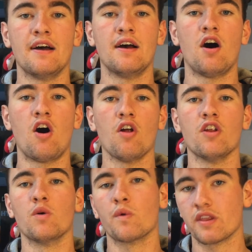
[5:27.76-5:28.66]
on
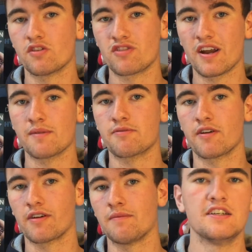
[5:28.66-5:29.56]
with your training
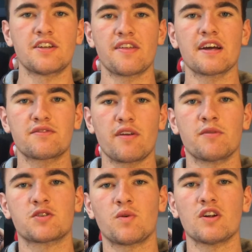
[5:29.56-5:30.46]
program. So thanks very
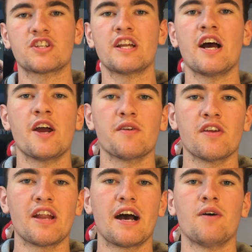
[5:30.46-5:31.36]
much for watching. I hope you
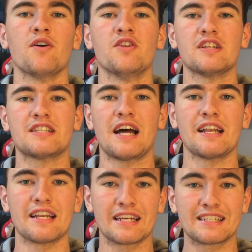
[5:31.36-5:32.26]
now understand
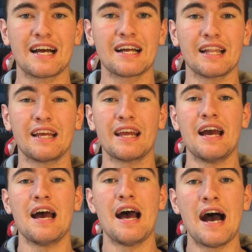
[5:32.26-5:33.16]
exactly
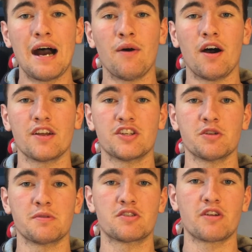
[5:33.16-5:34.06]
how hard you should
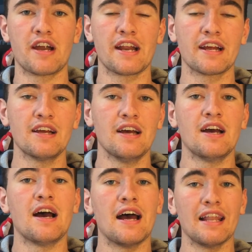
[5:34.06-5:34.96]
be training,
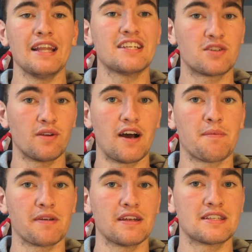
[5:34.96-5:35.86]
at least to an
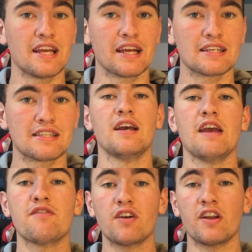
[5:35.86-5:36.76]
RPE 6. If
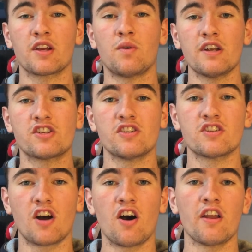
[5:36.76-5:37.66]
you've got any questions
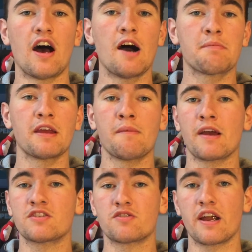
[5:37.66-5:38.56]
on RPE
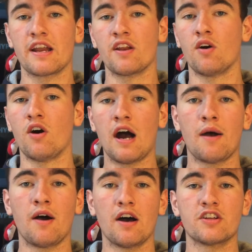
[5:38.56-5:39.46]
based training or how
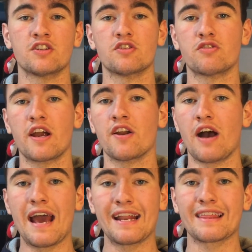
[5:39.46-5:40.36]
hard you should train or
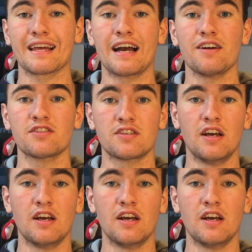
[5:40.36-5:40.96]
anything else,